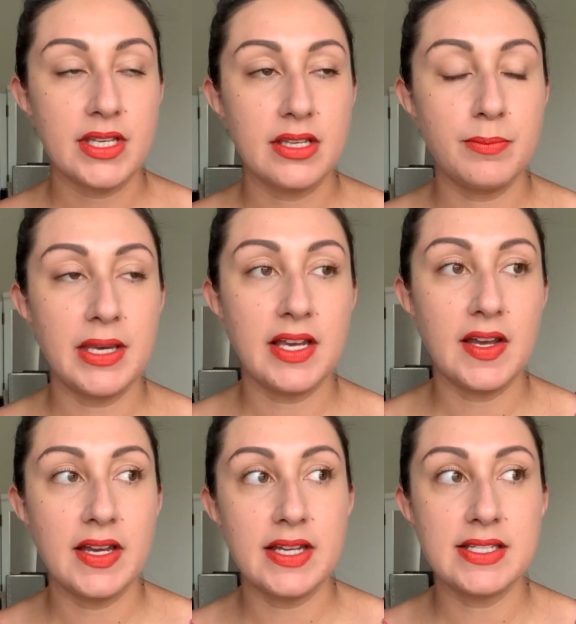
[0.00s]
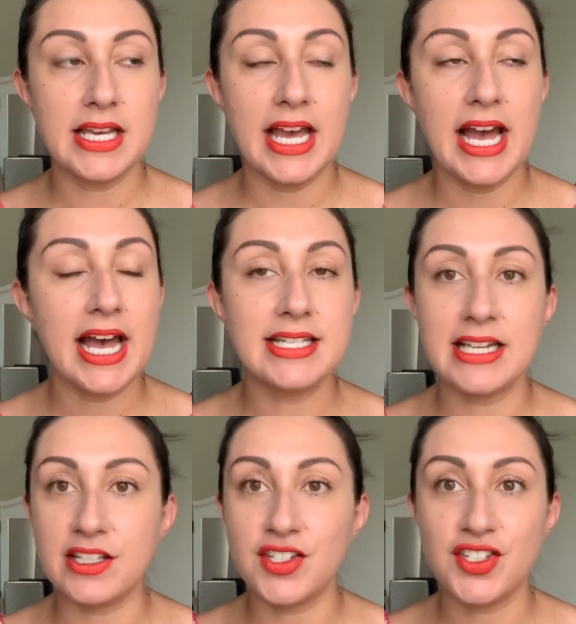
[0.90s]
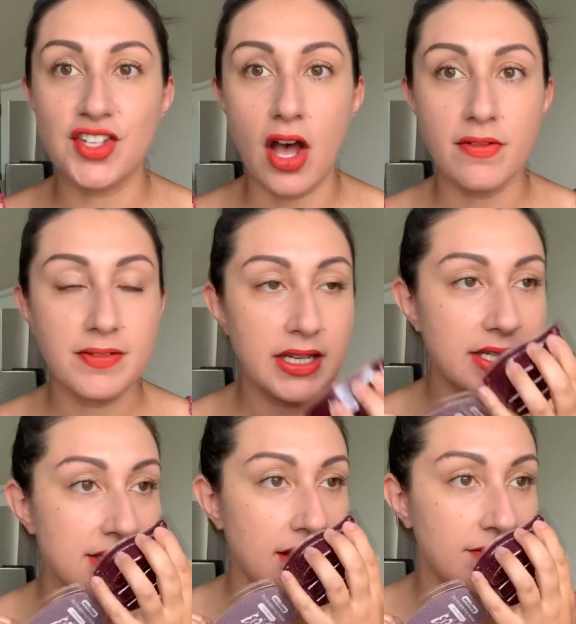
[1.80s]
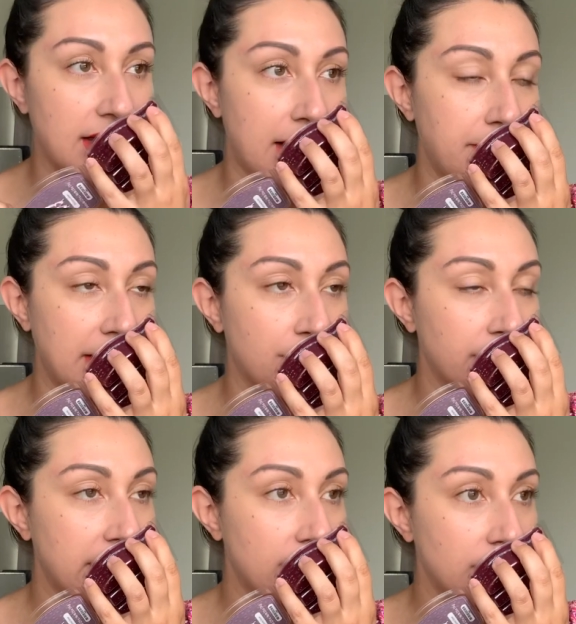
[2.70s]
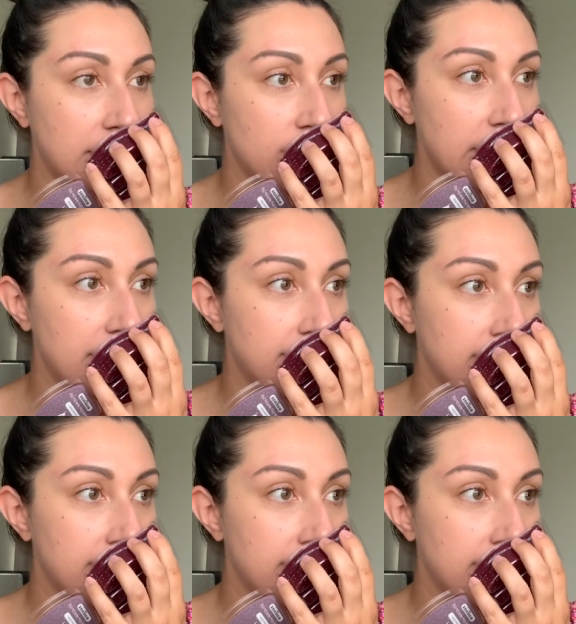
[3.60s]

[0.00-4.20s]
because it has that softness of that bakery note into it.